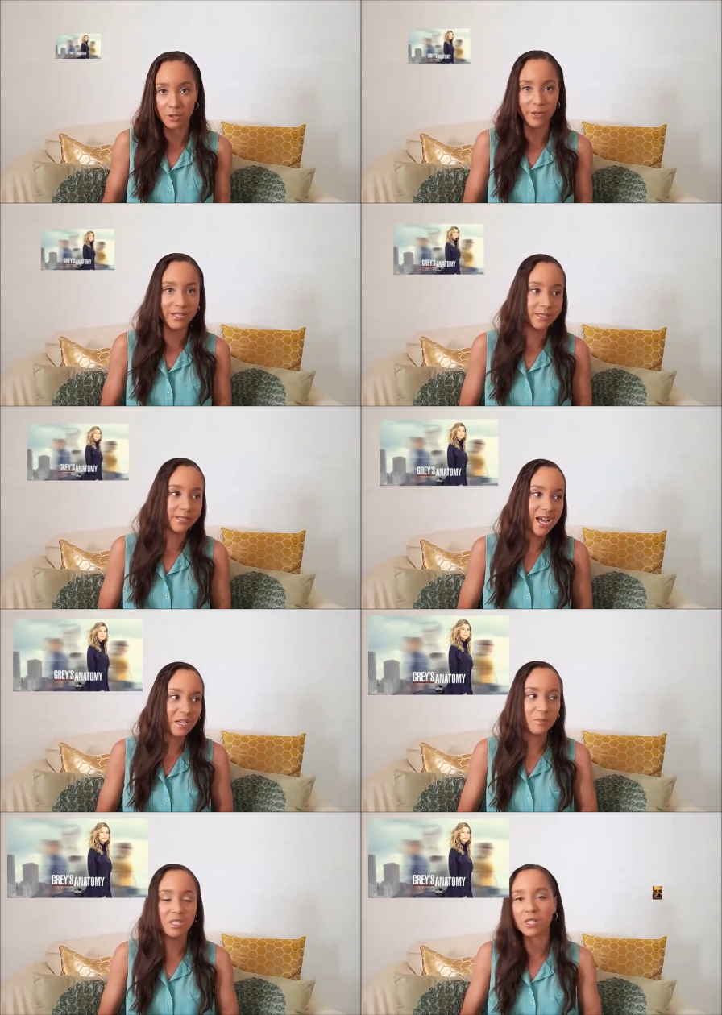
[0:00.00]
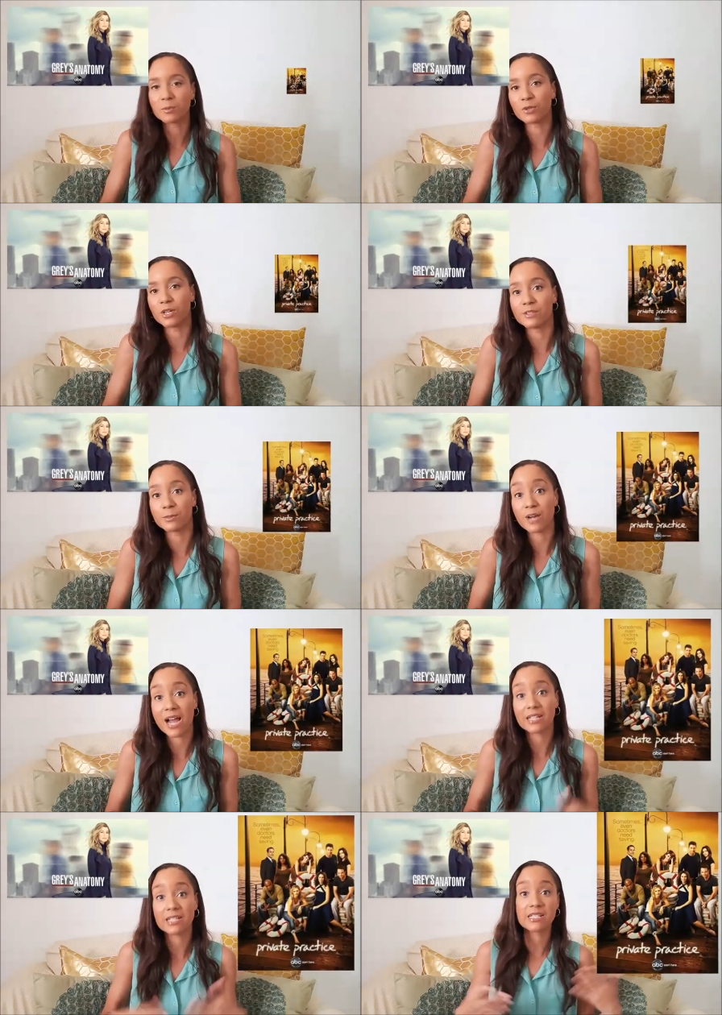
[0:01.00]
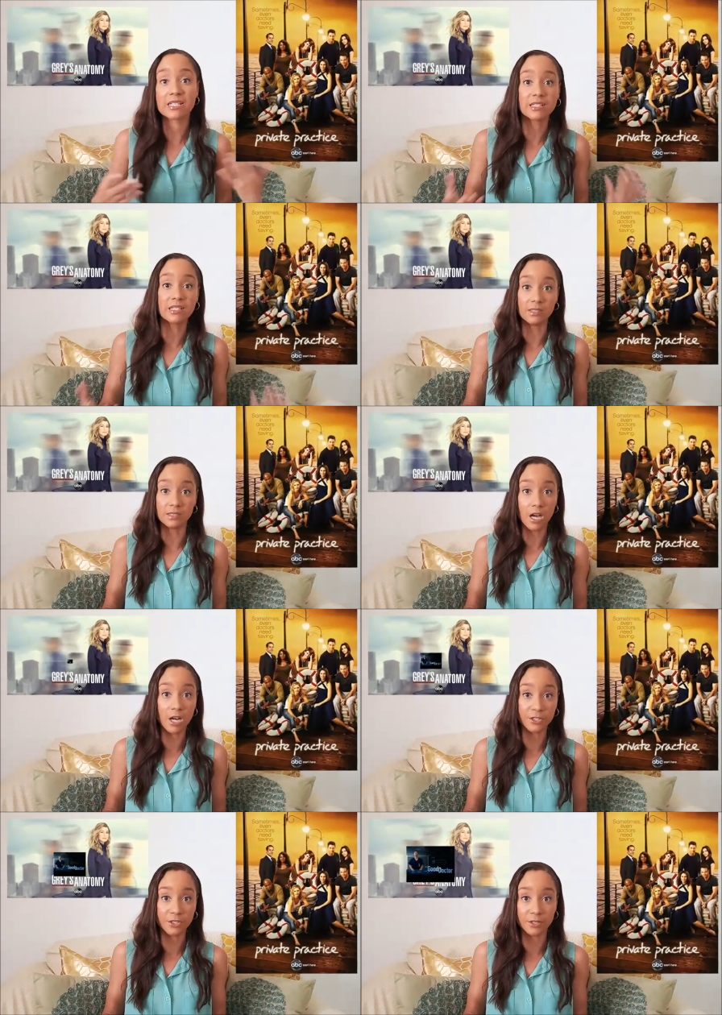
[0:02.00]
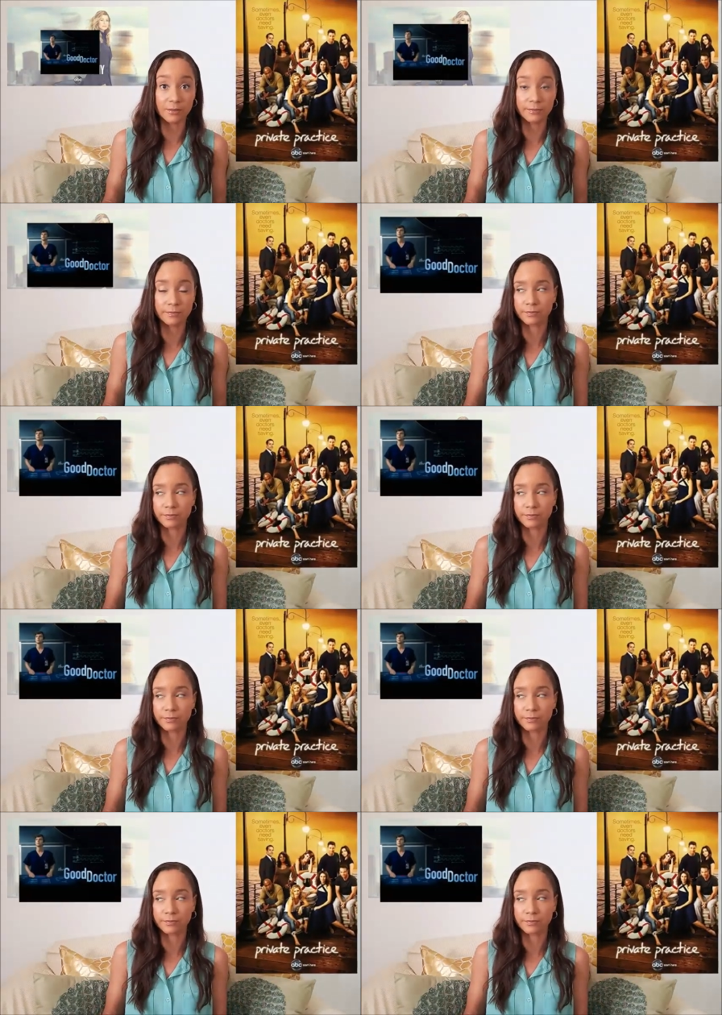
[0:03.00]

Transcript: Grey's Anatomy, Private Practice, The Good Doctor.